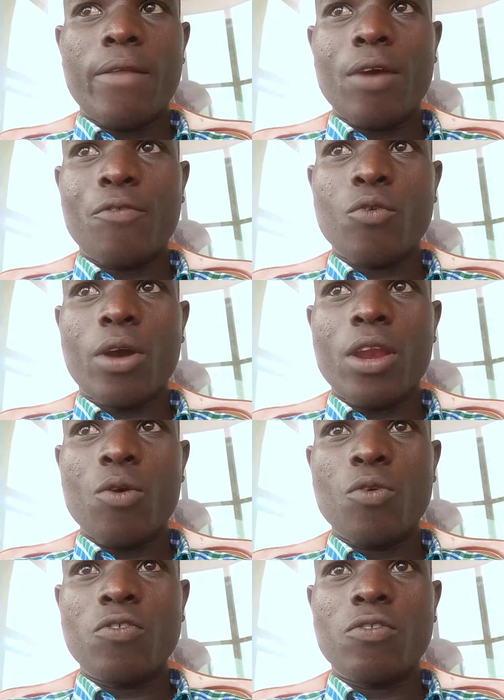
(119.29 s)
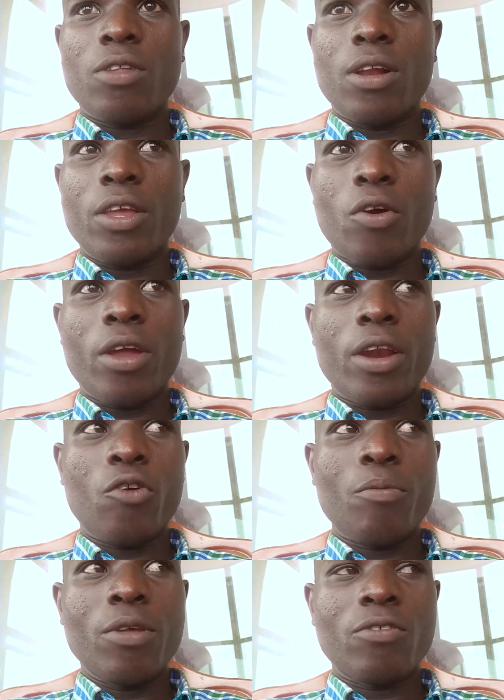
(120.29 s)
Therefore, you can use Lionel
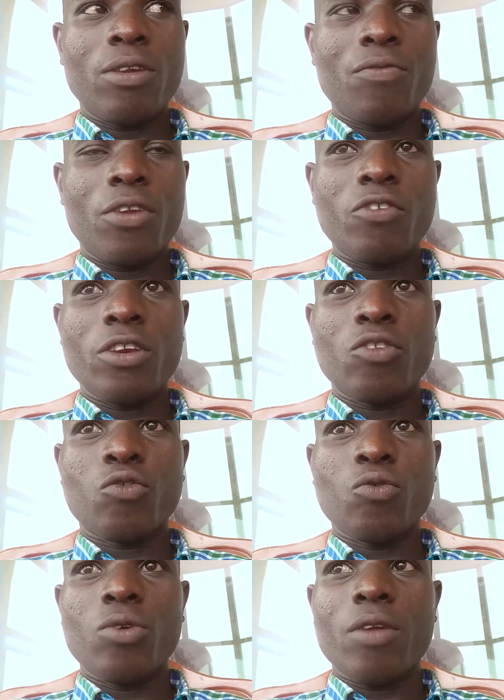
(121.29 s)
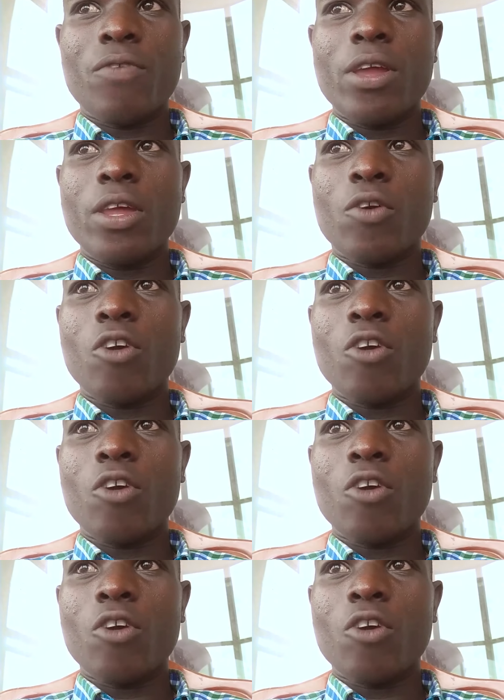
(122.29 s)
Robbins' definition to define